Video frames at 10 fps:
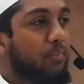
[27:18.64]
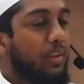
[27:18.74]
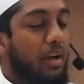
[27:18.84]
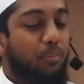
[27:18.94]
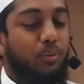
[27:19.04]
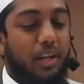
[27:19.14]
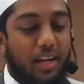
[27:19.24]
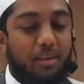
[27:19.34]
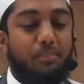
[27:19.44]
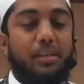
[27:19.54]
Abu
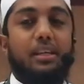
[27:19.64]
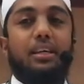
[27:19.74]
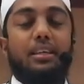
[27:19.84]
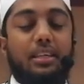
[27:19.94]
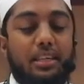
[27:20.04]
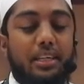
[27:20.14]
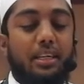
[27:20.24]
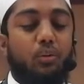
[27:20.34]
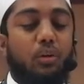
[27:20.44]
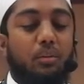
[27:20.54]
Lahab.
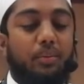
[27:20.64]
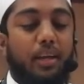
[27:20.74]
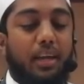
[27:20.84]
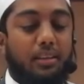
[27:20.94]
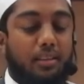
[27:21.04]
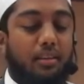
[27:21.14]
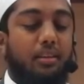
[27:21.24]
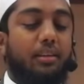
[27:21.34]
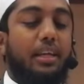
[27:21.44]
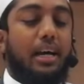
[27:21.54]
He will be entered
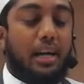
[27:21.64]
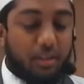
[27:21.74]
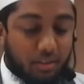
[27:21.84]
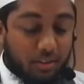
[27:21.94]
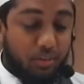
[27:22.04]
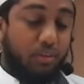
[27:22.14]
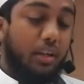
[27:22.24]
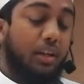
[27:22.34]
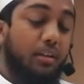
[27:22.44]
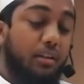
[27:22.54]
naran
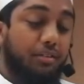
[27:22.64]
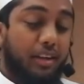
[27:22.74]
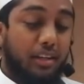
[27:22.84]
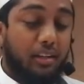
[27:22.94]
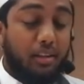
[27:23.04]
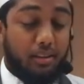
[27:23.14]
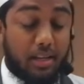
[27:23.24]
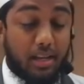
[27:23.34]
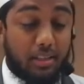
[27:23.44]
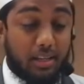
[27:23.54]
into the fire.
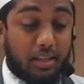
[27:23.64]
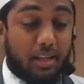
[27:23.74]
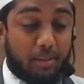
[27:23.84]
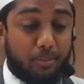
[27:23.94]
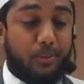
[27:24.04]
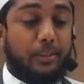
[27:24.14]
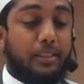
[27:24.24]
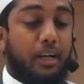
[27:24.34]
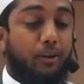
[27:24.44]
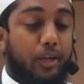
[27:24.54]
That Lahab.
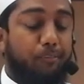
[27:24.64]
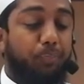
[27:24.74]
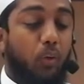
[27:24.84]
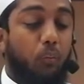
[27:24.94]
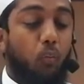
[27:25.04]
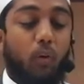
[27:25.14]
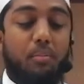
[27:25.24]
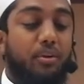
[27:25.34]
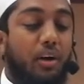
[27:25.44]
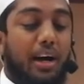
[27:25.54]
Okay.
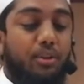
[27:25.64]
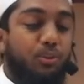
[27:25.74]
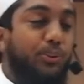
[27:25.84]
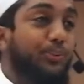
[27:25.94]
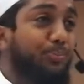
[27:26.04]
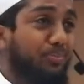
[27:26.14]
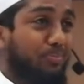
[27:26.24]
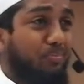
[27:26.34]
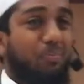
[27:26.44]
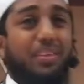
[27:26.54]
Wam
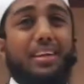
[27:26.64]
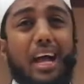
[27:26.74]
ra'atu.